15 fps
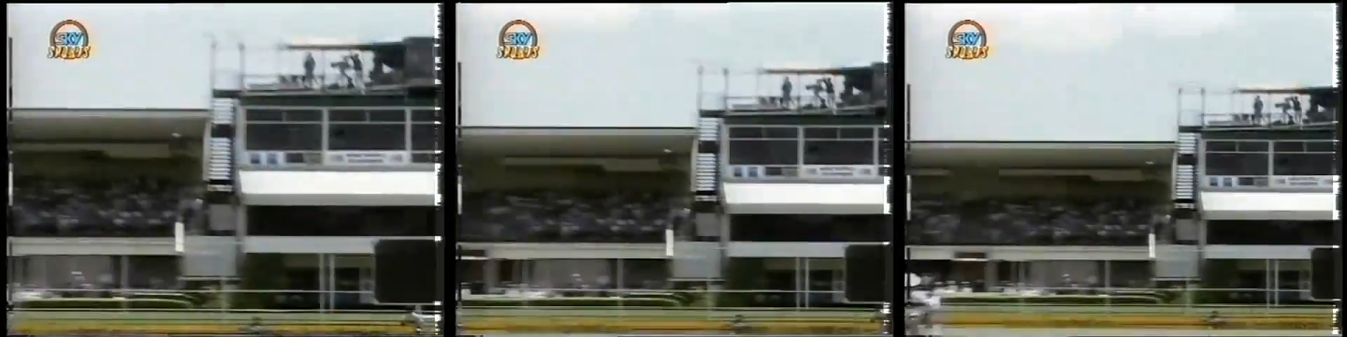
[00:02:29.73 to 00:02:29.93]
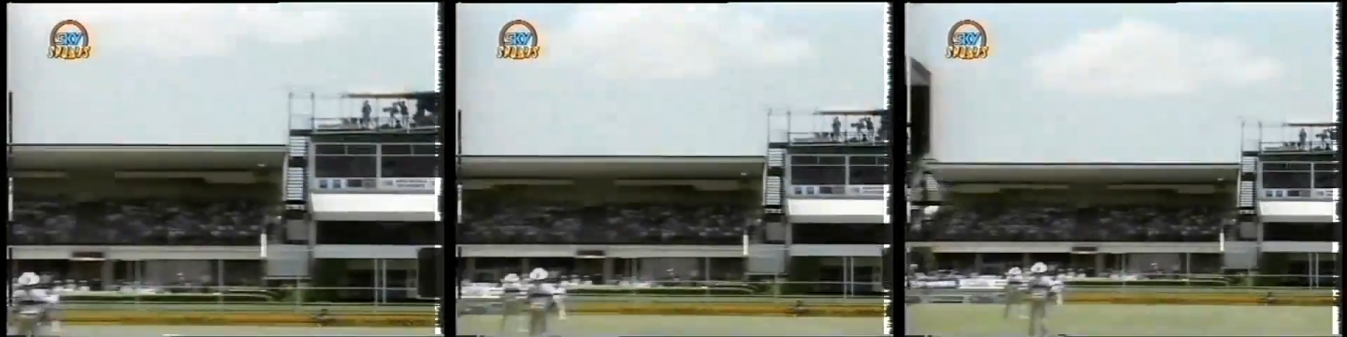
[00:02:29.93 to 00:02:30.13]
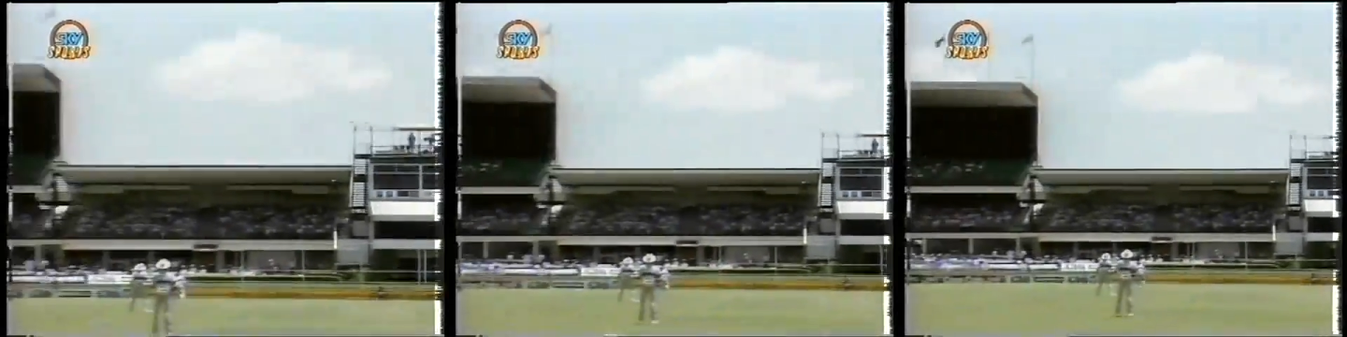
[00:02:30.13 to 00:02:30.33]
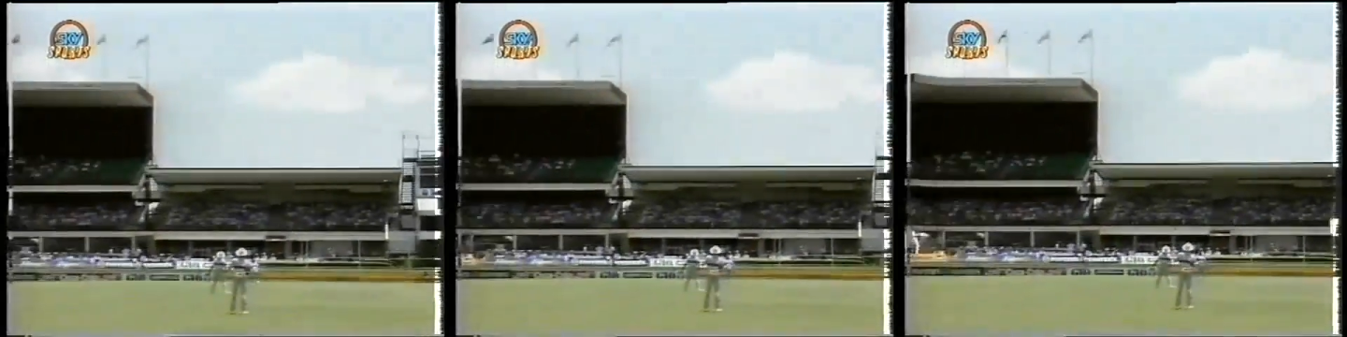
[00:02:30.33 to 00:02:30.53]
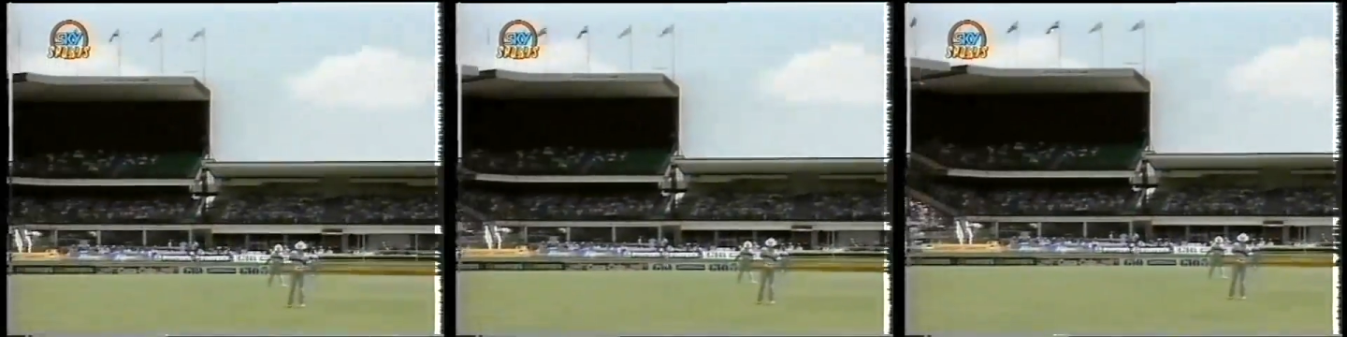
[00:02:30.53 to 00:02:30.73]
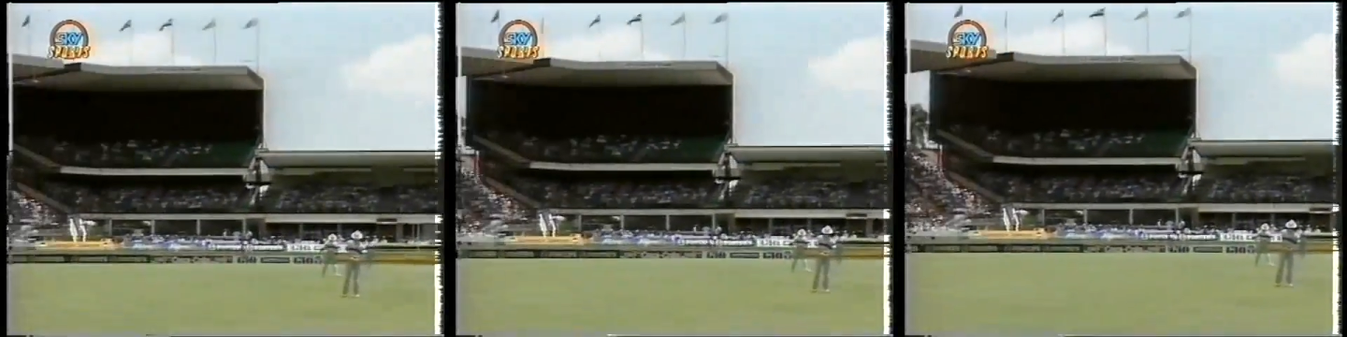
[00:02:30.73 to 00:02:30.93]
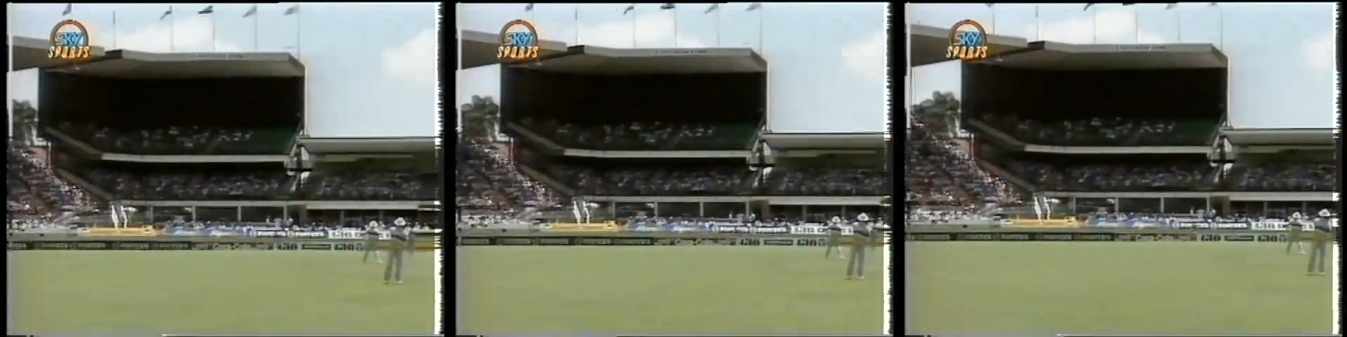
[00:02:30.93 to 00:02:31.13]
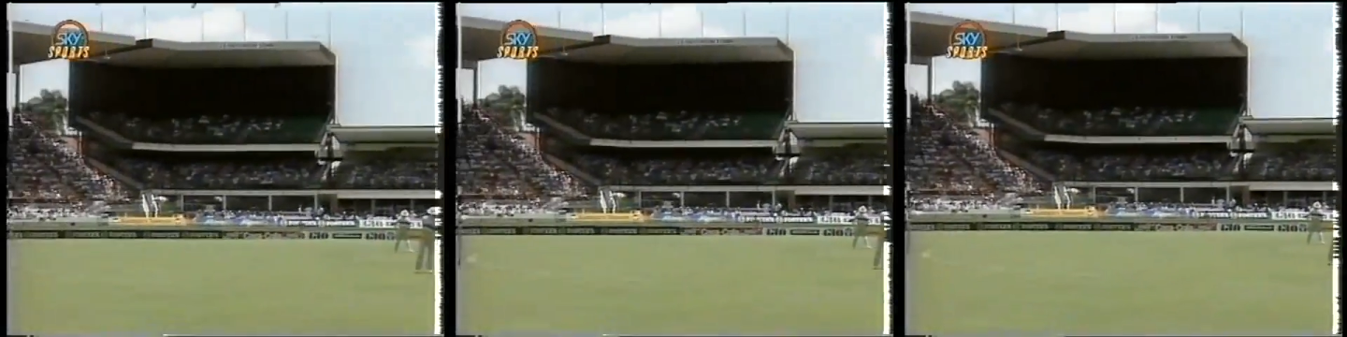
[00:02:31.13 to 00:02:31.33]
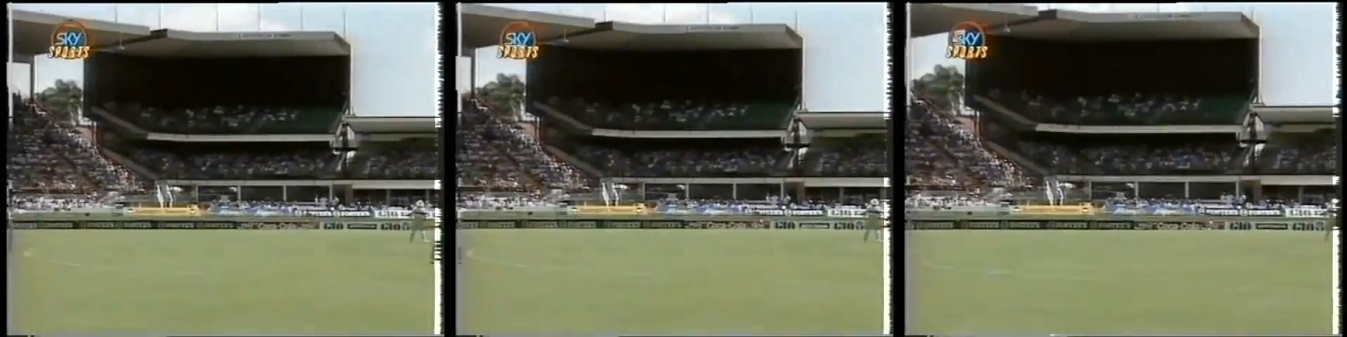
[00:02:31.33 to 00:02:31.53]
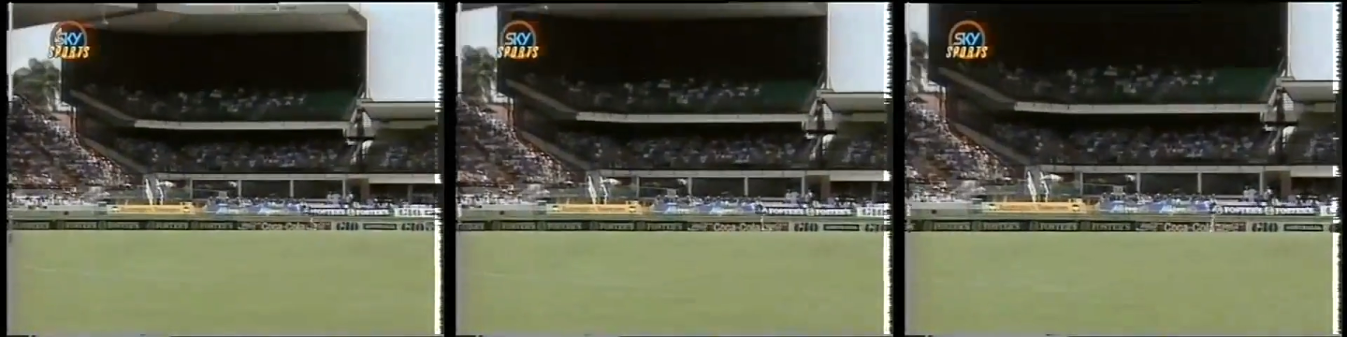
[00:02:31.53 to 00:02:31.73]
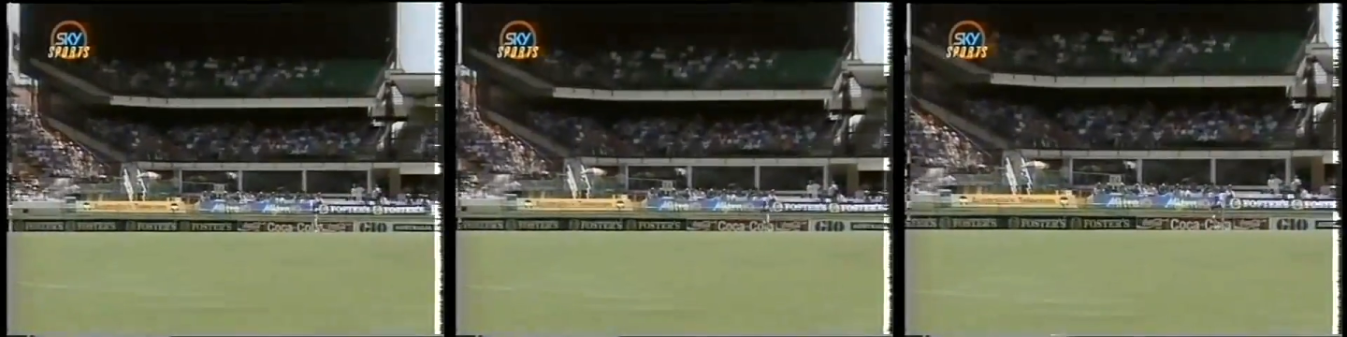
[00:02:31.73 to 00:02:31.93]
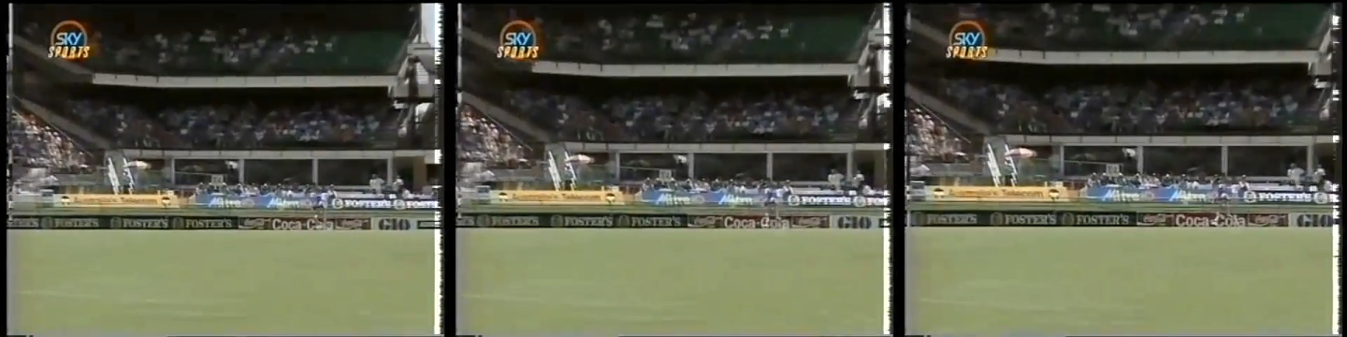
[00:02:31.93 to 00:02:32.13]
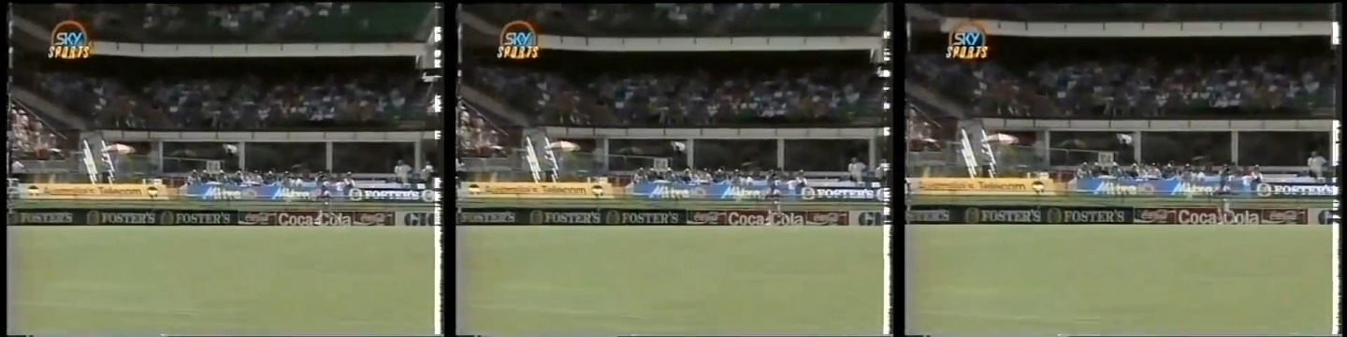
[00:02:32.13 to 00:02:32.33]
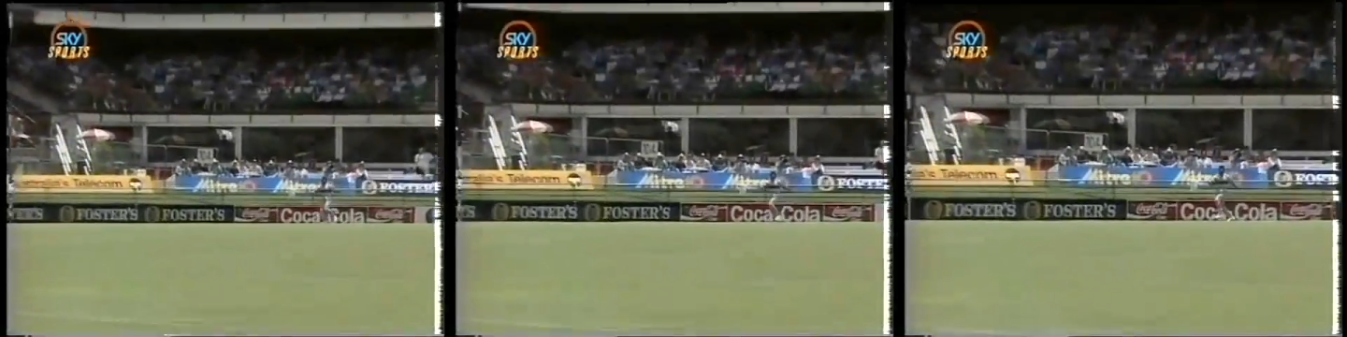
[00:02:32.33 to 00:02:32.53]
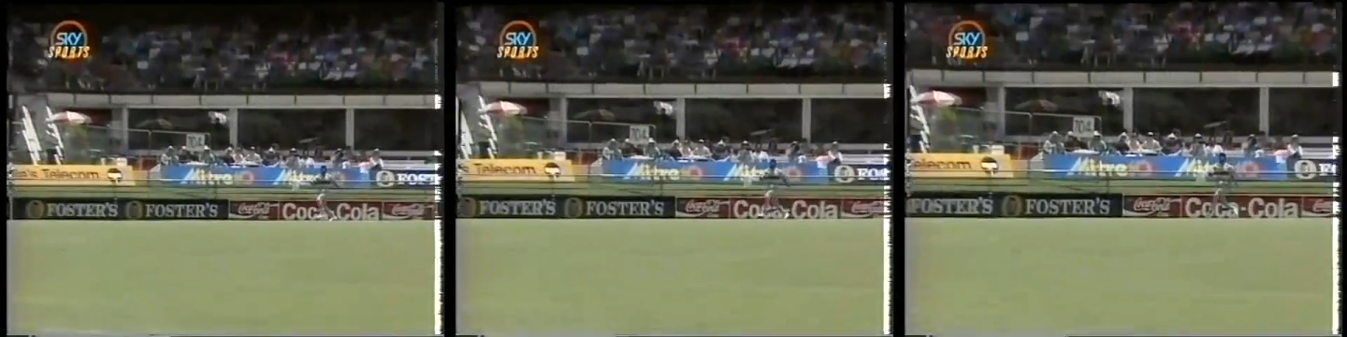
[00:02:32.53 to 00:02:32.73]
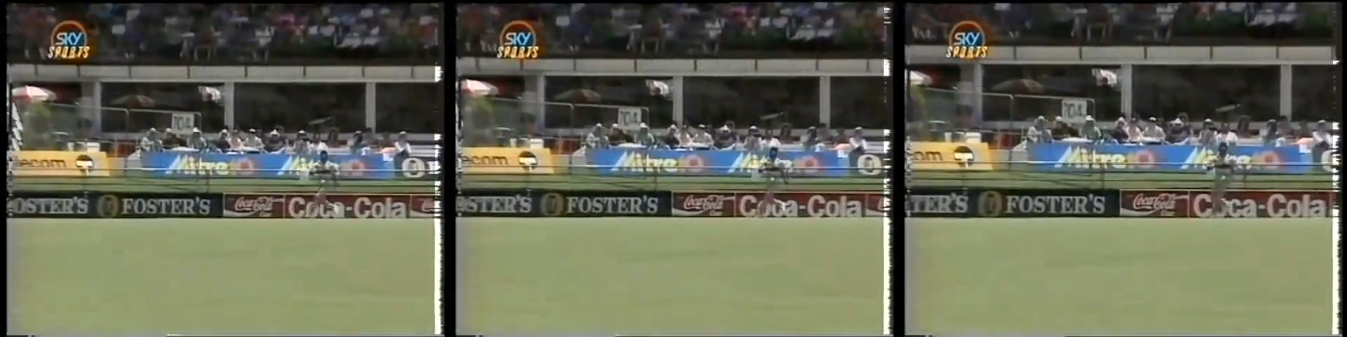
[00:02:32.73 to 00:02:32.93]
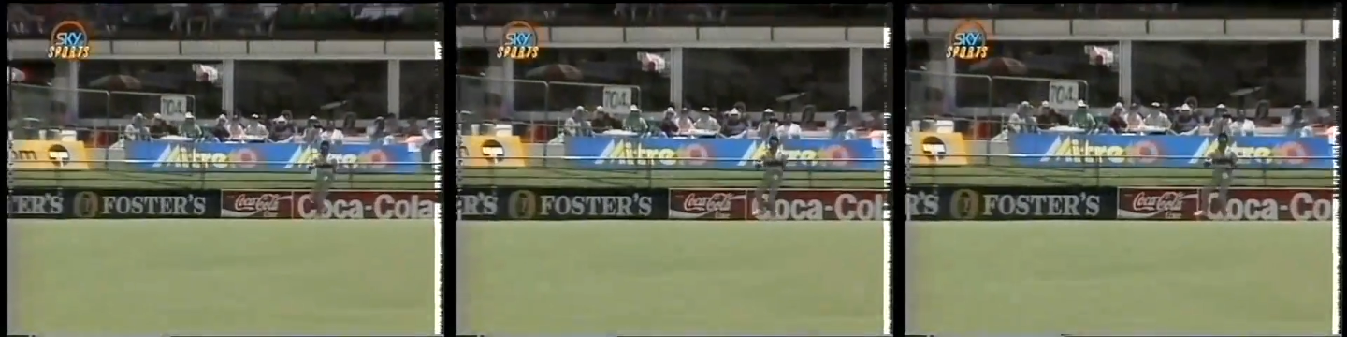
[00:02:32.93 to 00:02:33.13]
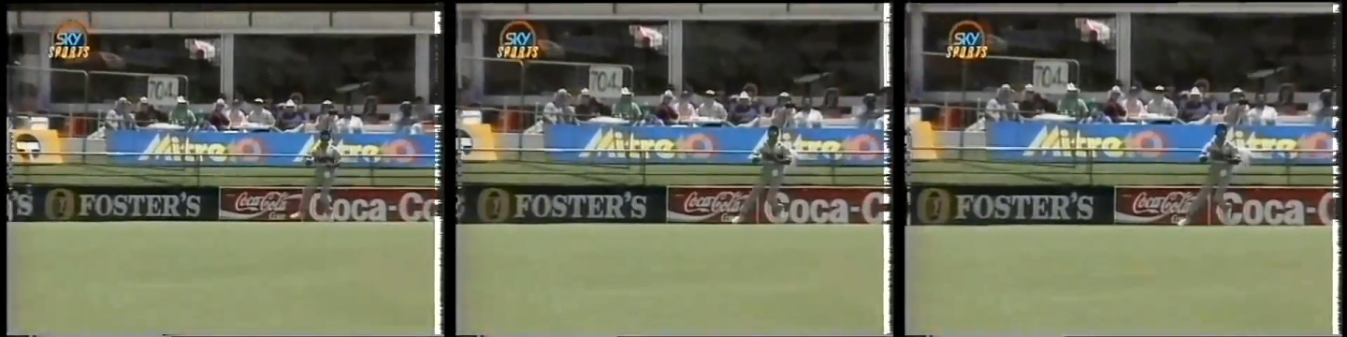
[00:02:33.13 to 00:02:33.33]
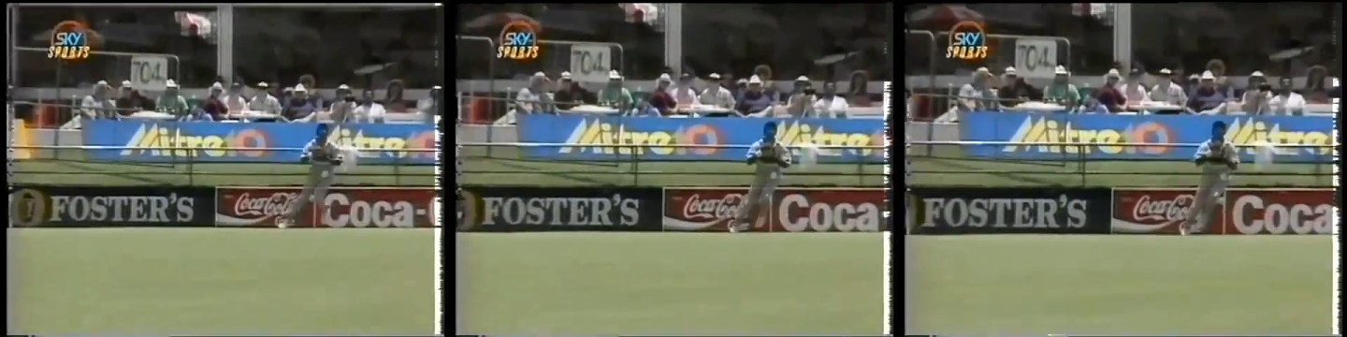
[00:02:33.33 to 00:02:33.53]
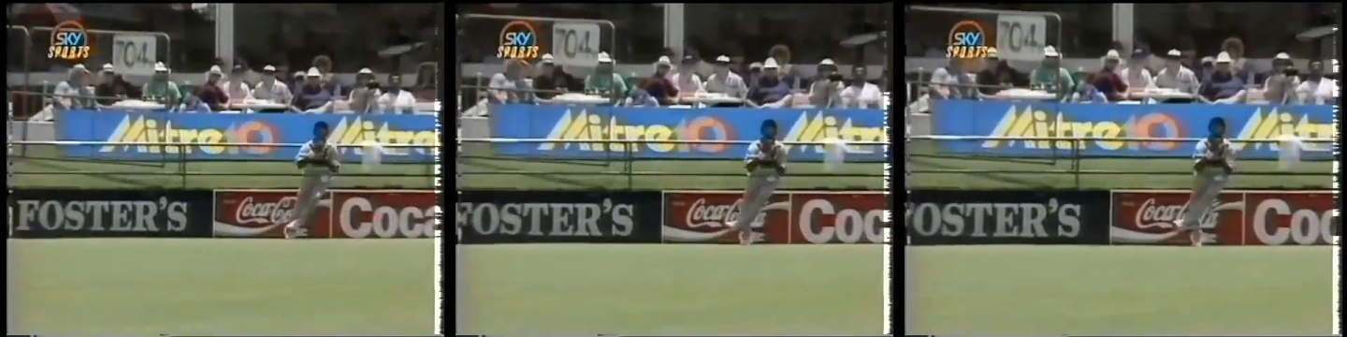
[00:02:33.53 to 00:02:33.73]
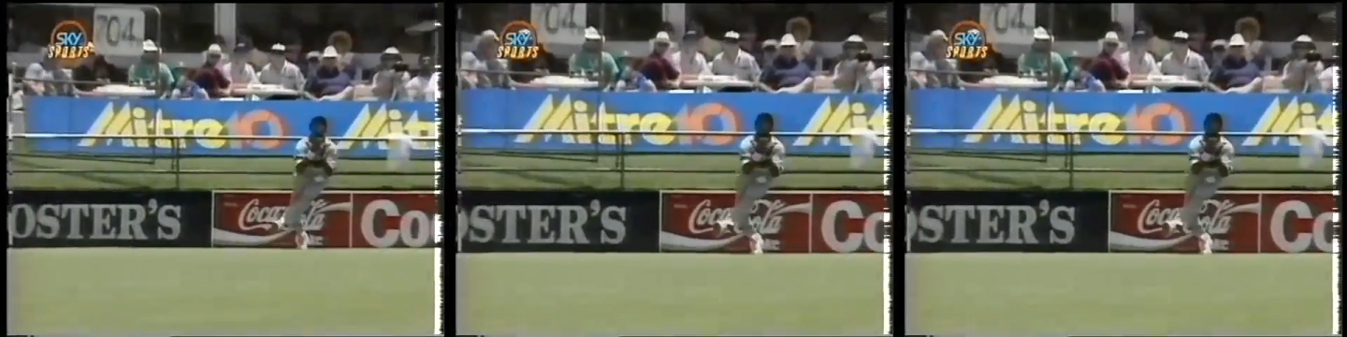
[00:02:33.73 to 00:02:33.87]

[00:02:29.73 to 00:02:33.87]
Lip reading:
[unreadable: no face in view]